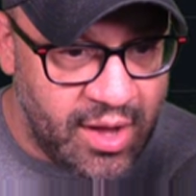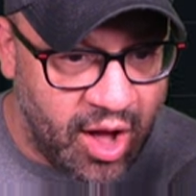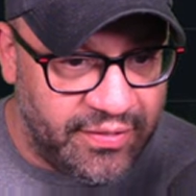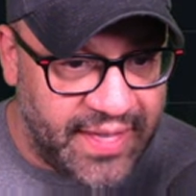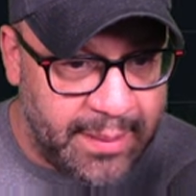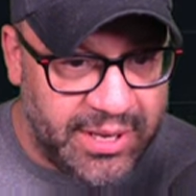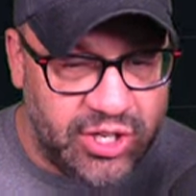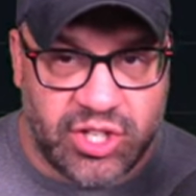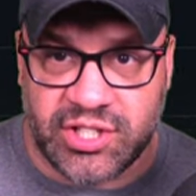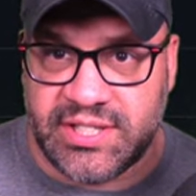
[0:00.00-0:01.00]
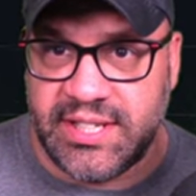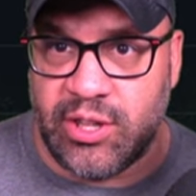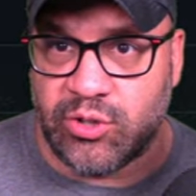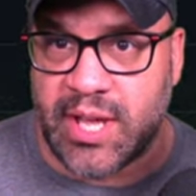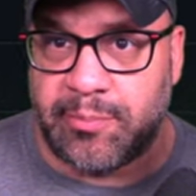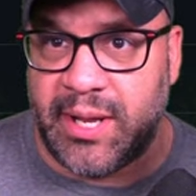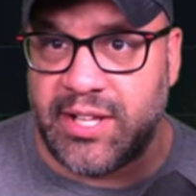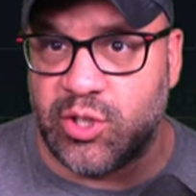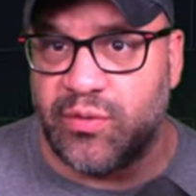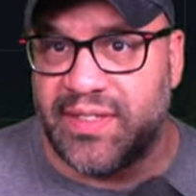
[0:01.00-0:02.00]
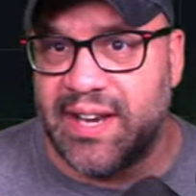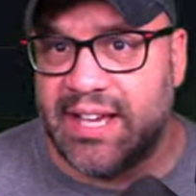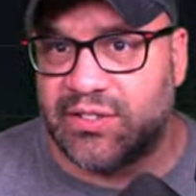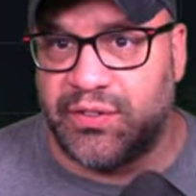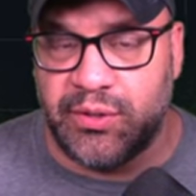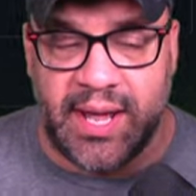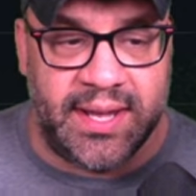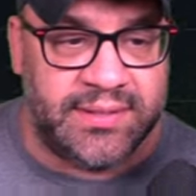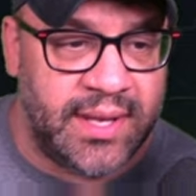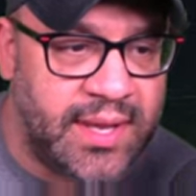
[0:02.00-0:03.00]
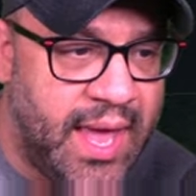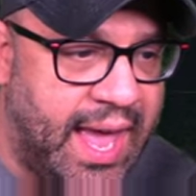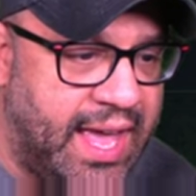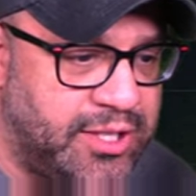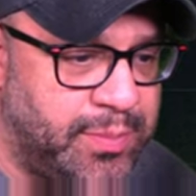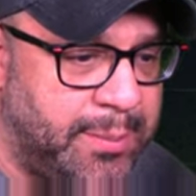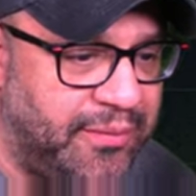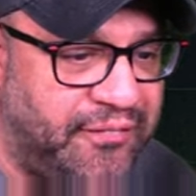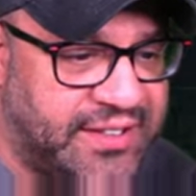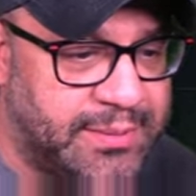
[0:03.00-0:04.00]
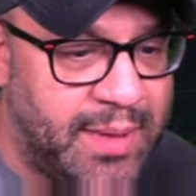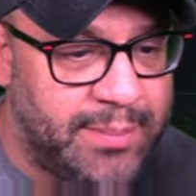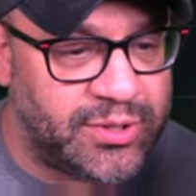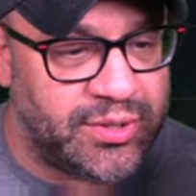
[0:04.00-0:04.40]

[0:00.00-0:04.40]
on them, and you should see those updates over the next few days as people fix them up.